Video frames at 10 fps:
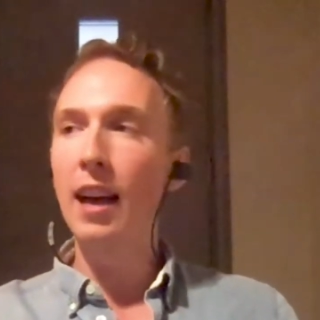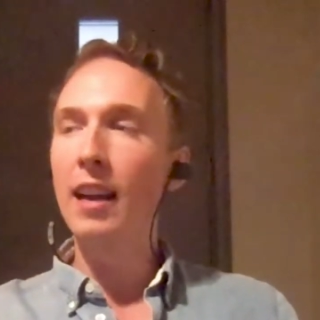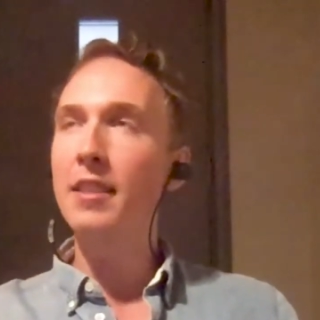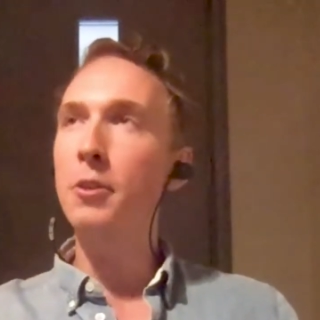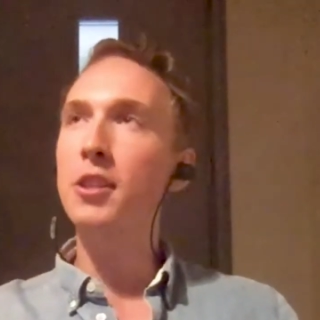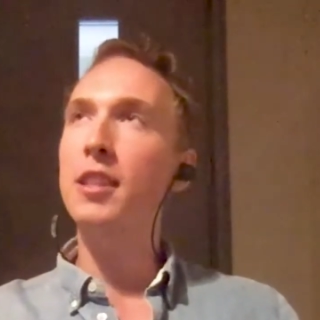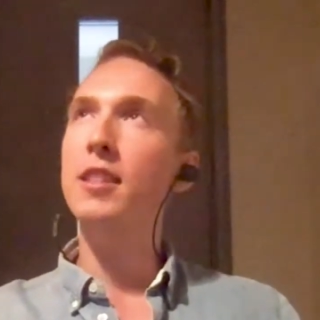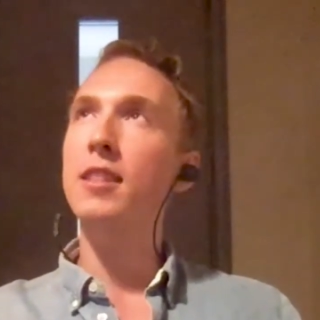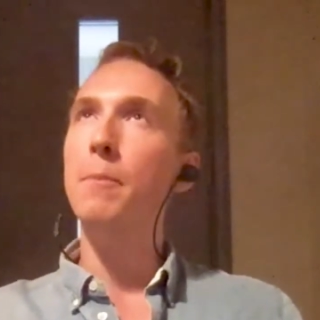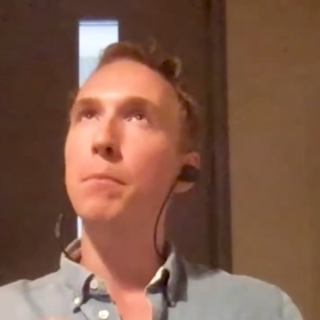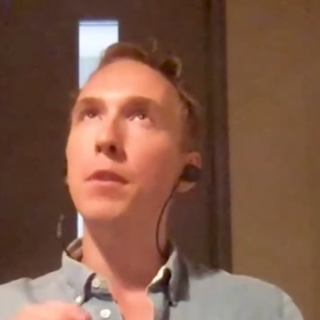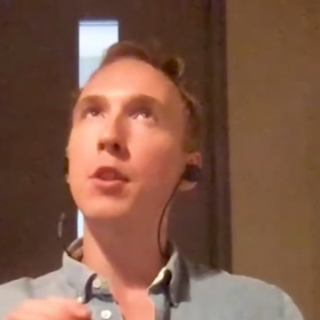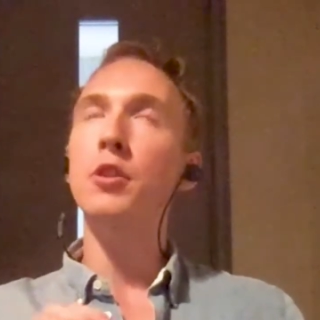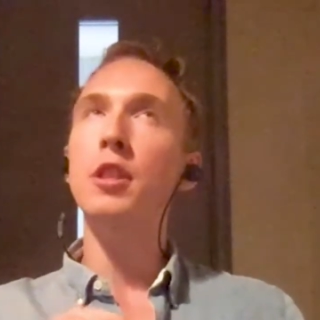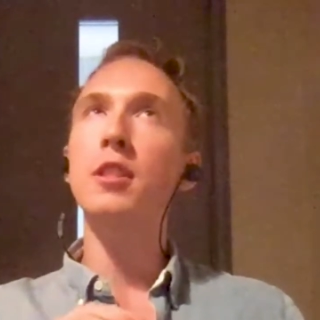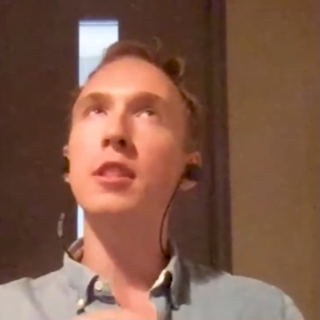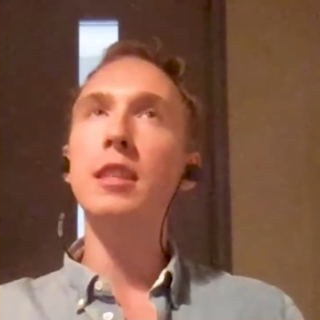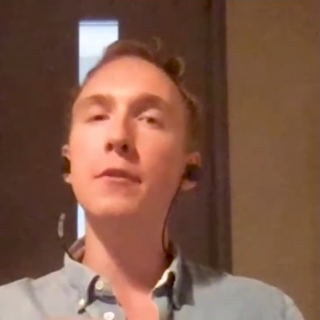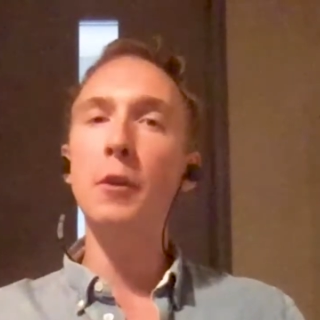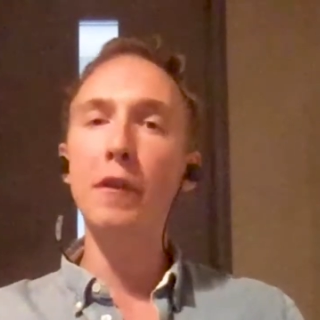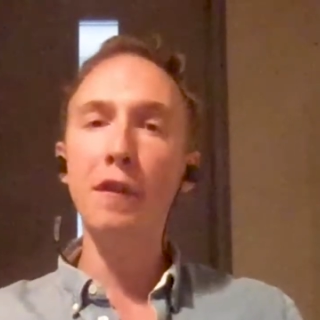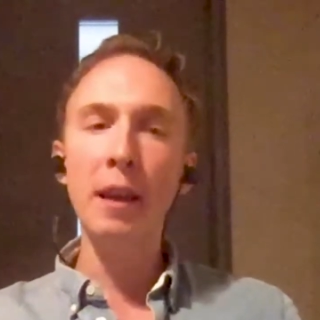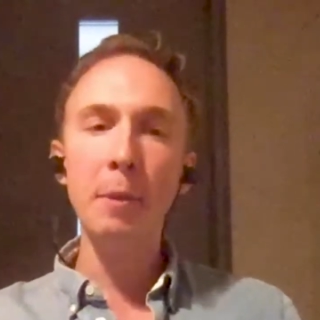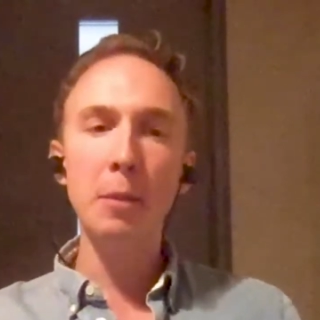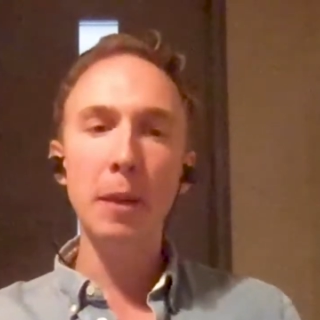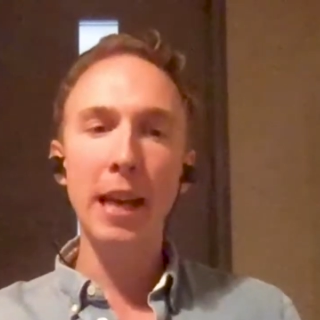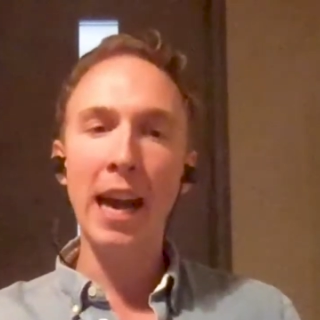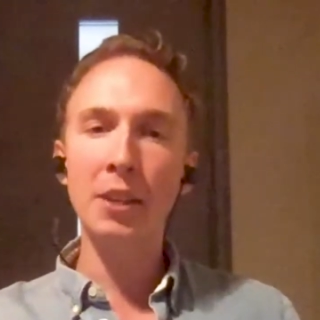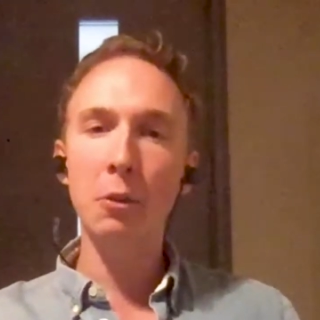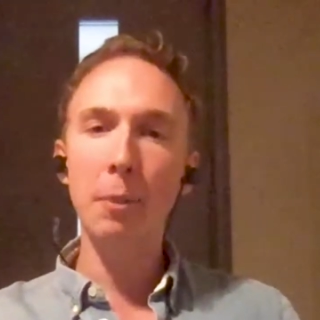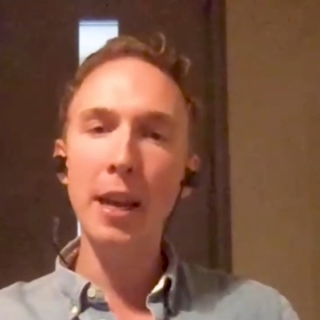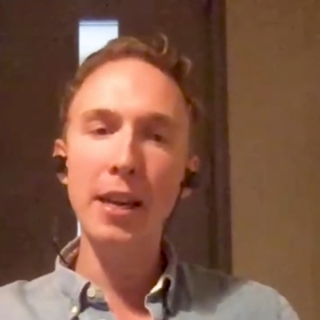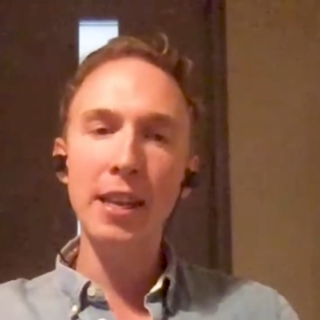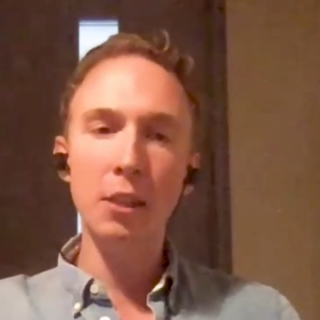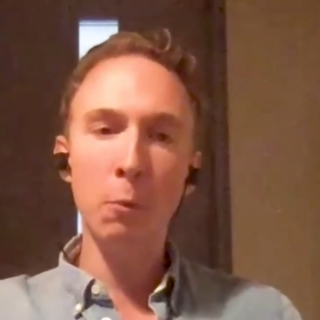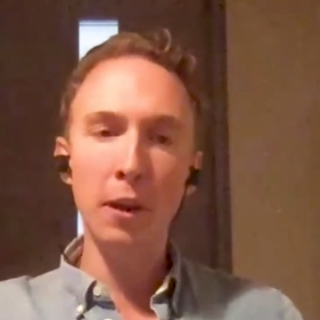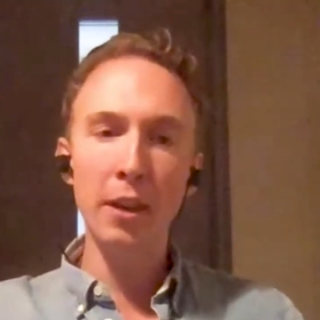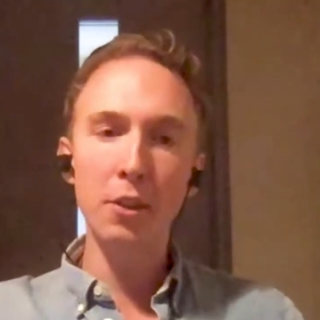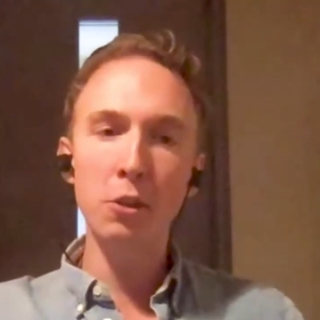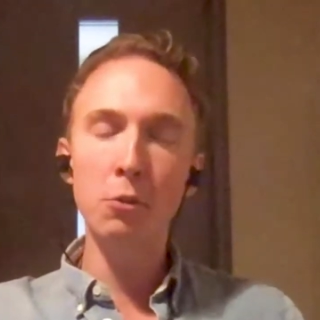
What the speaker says: there's these very famous Picasso paintings where you